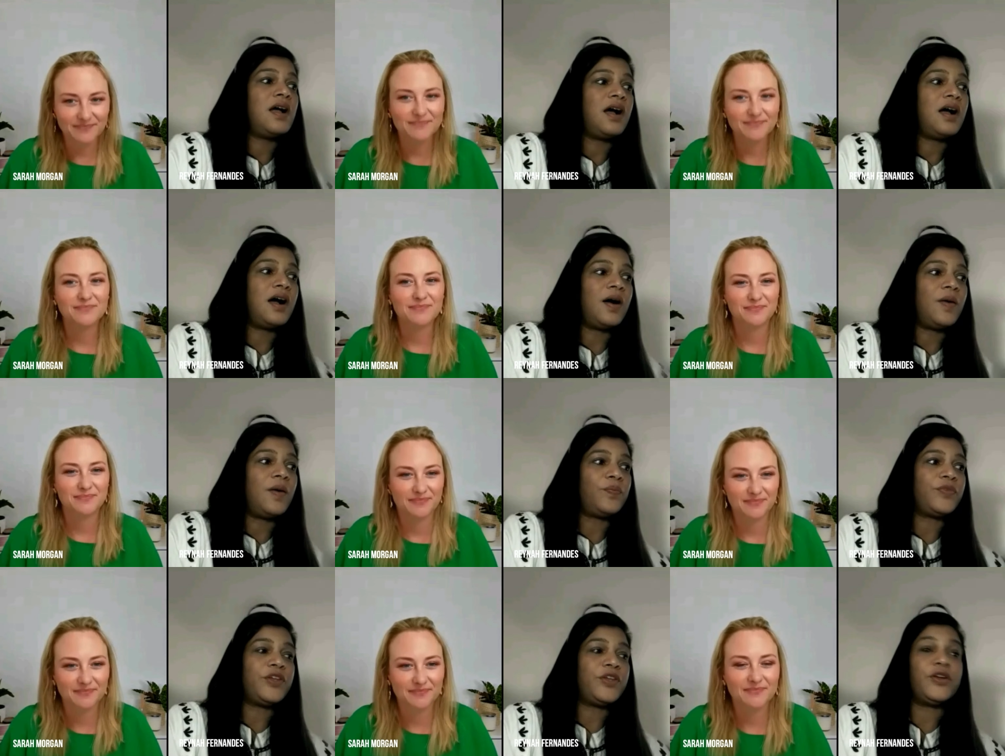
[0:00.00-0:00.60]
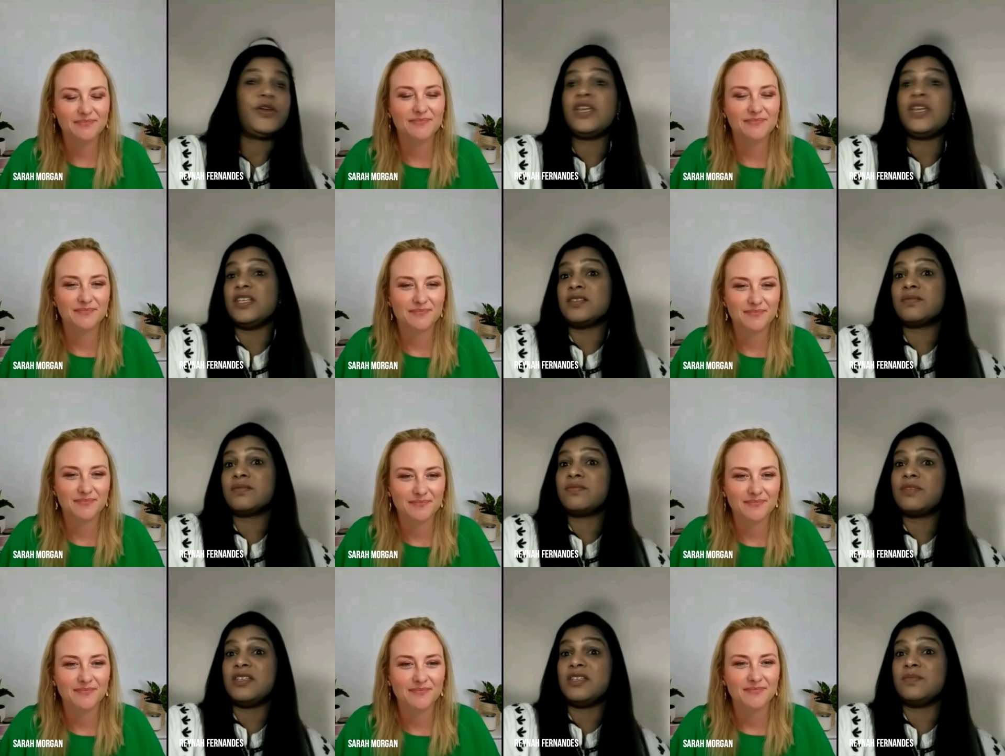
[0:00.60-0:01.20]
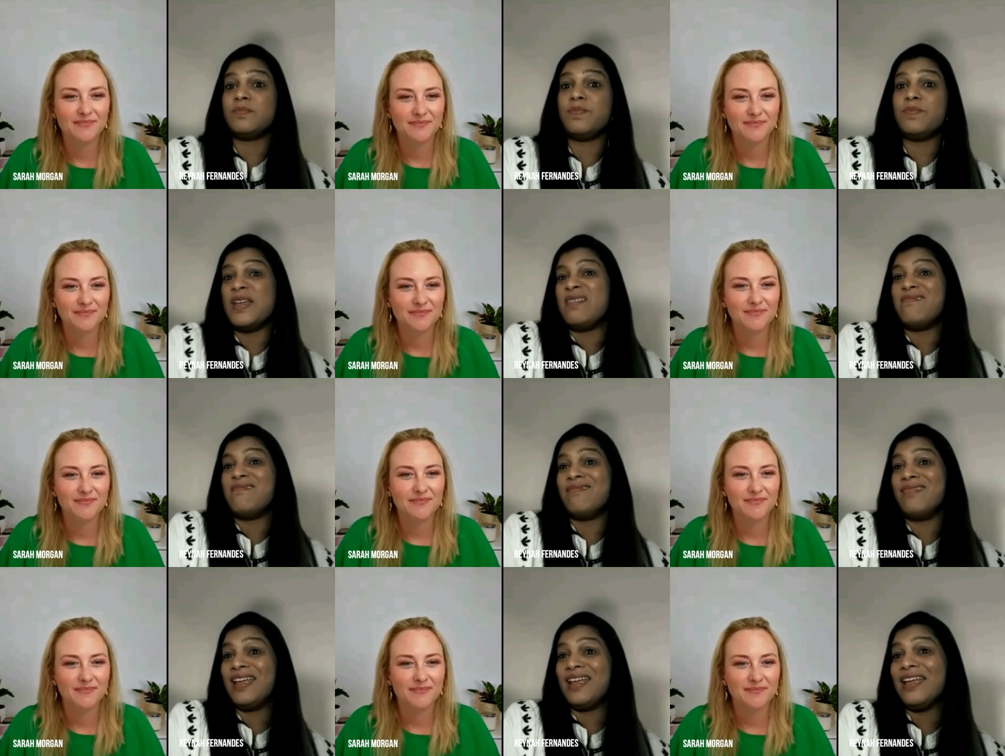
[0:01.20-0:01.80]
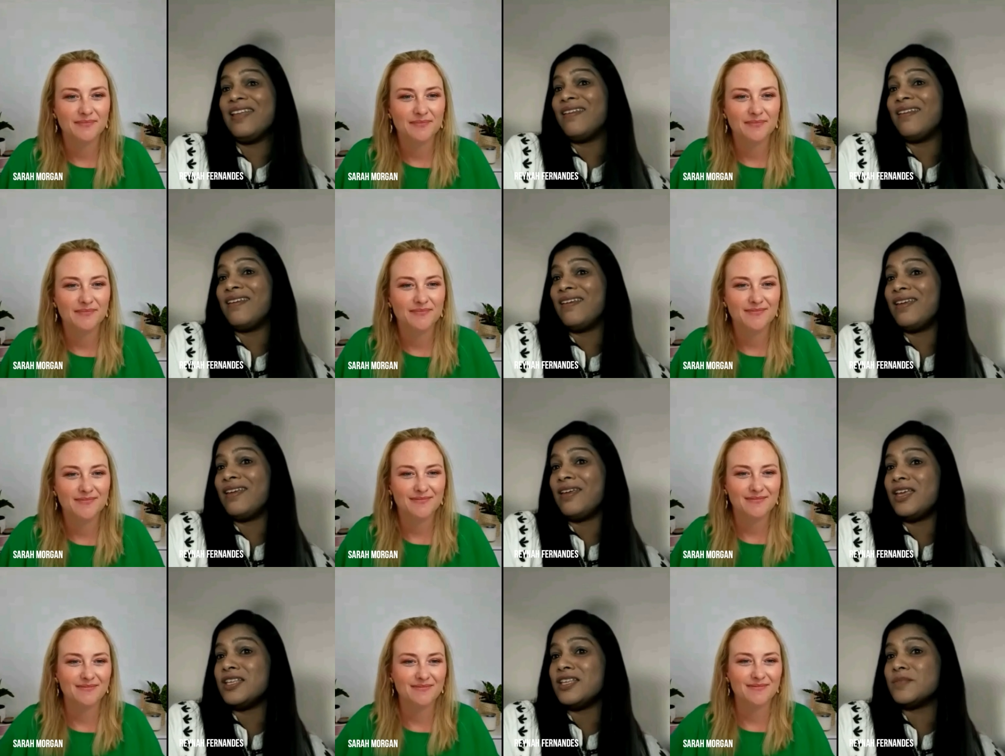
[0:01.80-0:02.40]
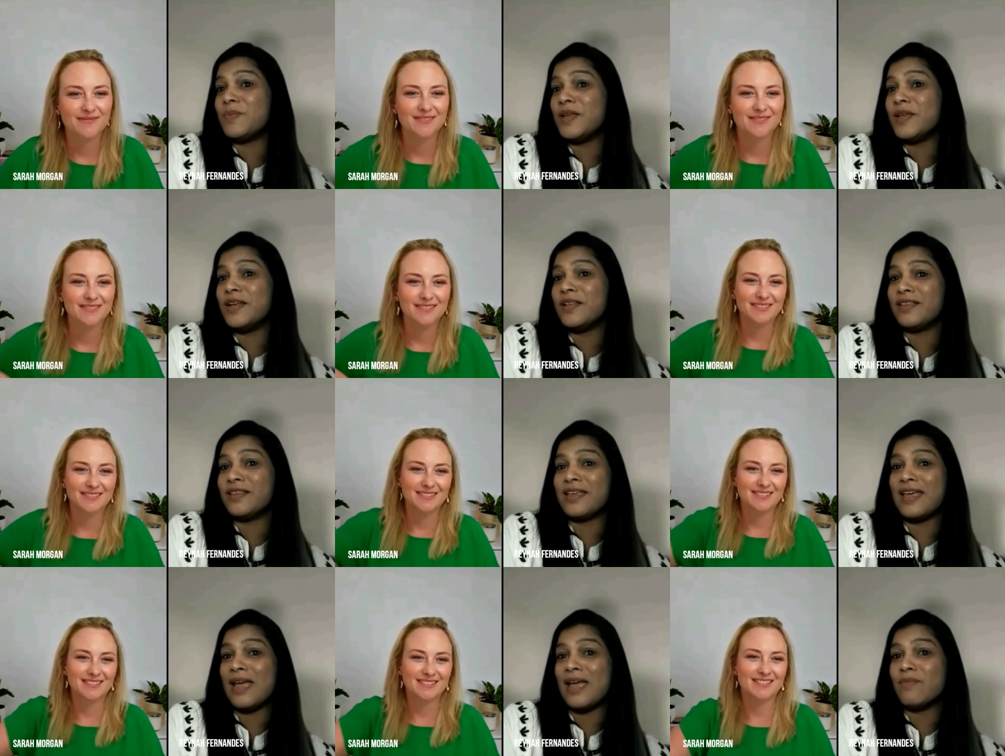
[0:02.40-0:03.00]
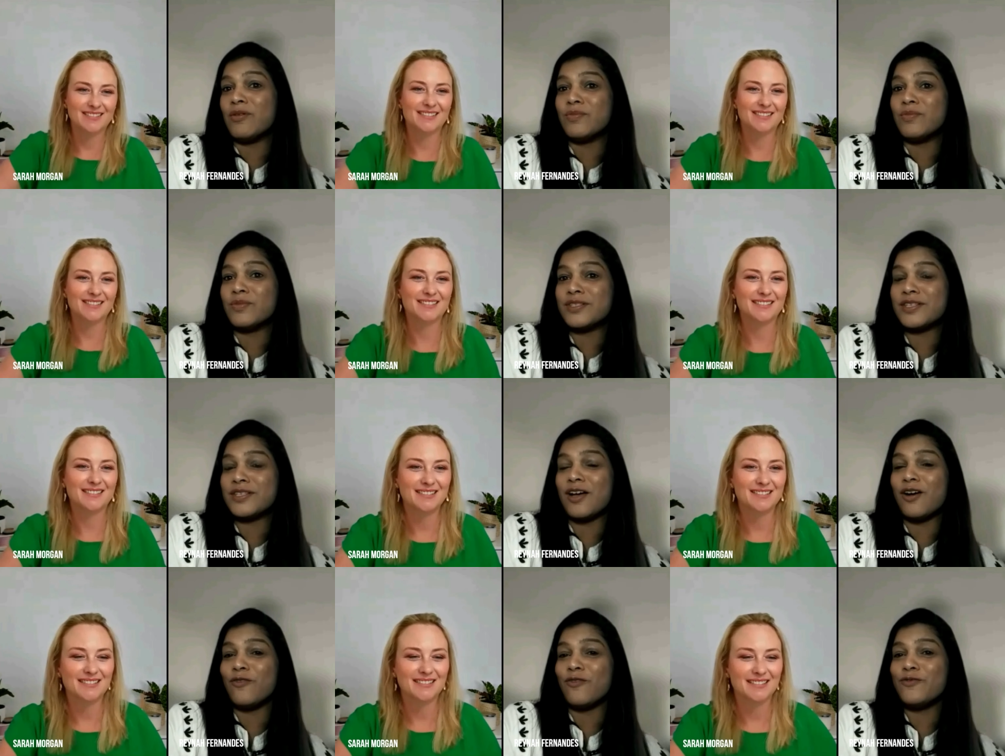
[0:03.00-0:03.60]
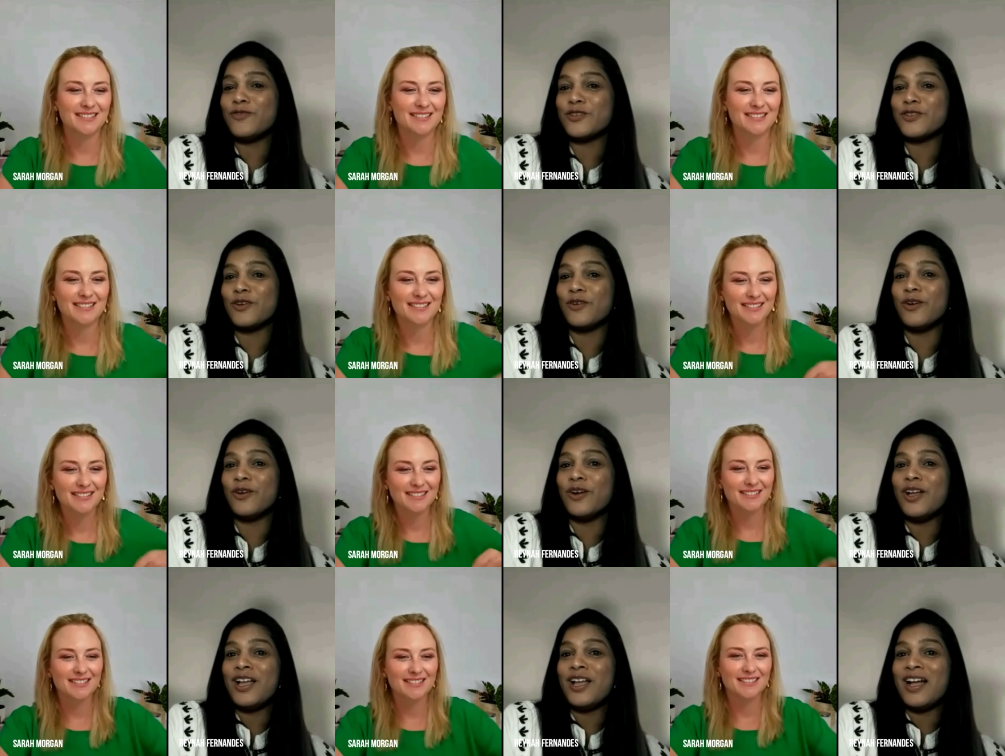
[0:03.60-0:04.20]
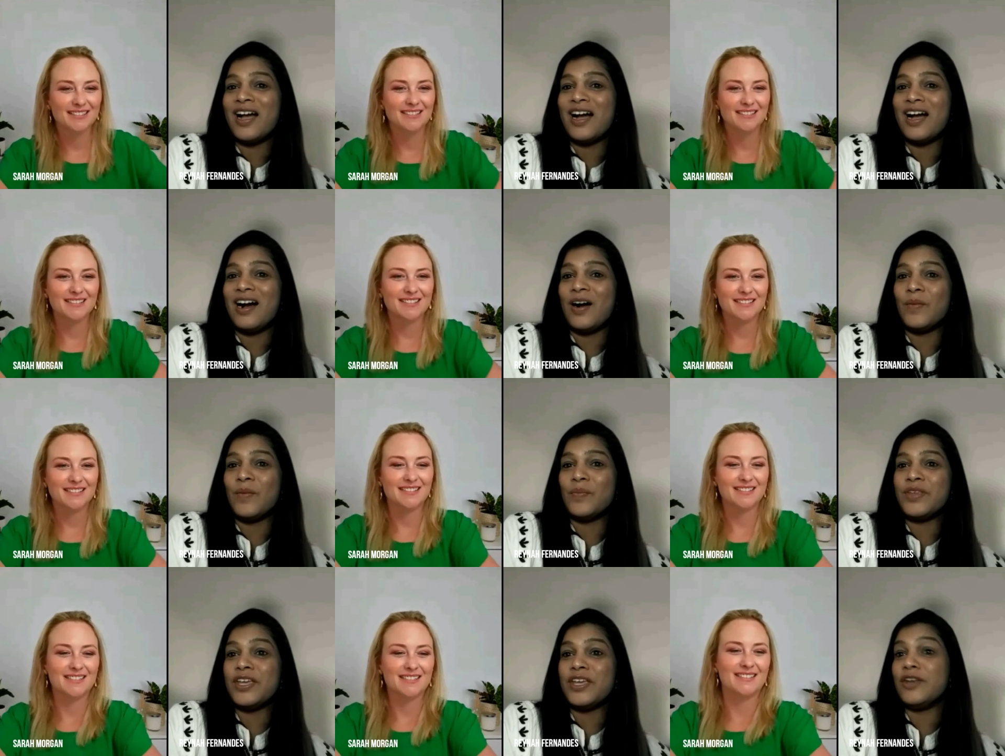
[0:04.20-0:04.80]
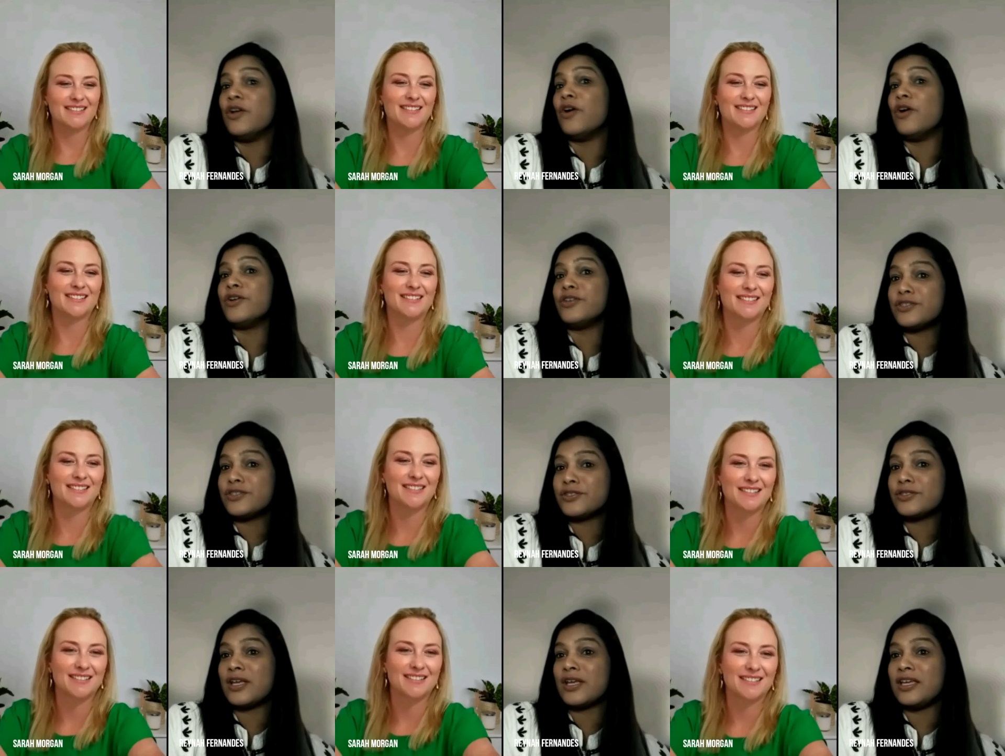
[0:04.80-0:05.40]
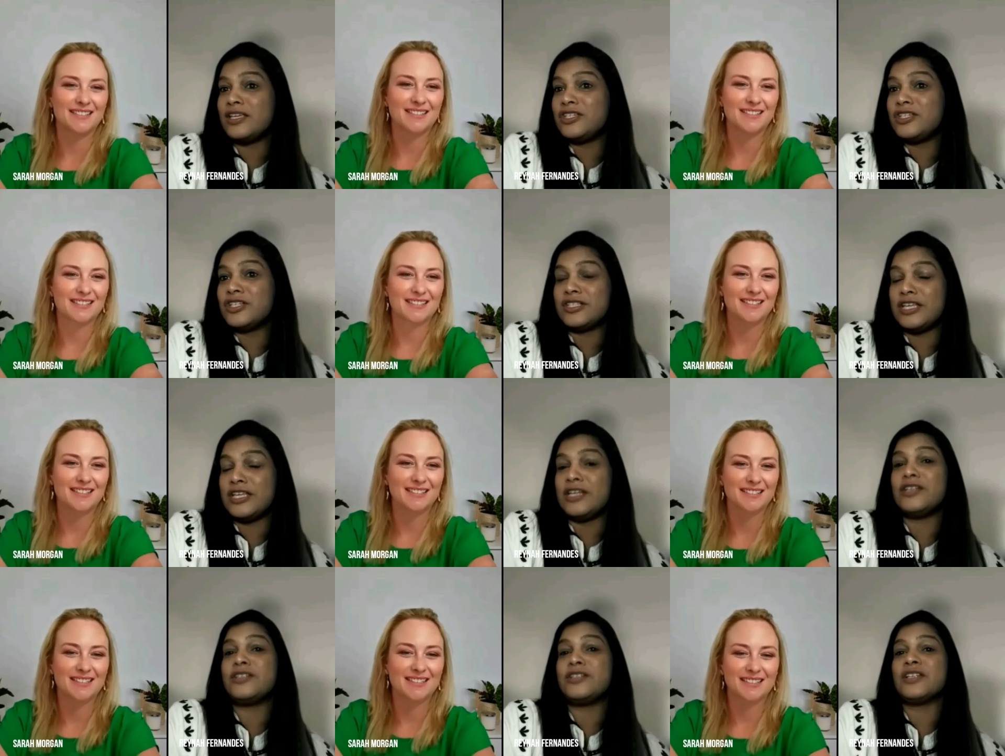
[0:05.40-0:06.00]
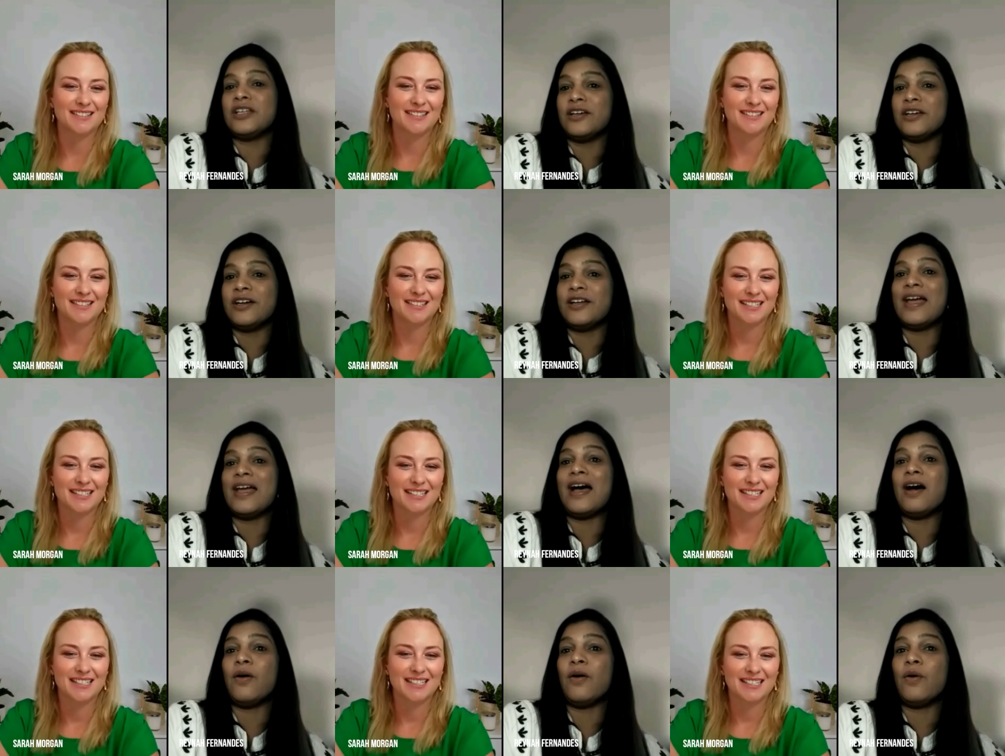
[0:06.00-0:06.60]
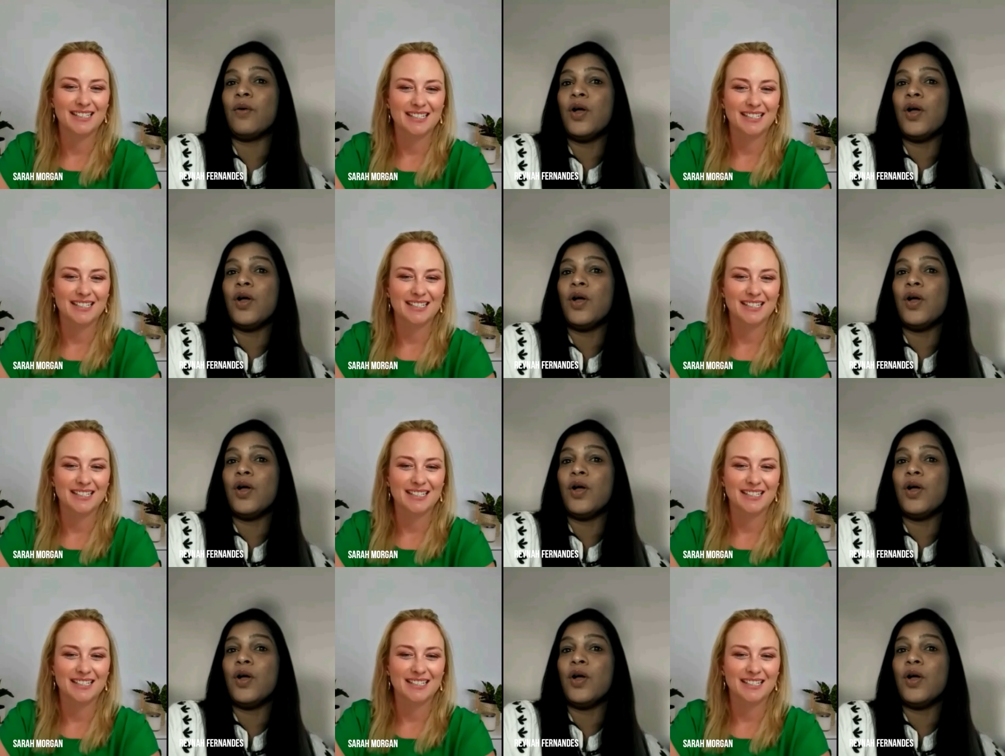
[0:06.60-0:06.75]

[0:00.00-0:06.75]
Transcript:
Speaker 1: um you know he's he's been he's been in the game himself. So Uh, he knows he just needed to learn how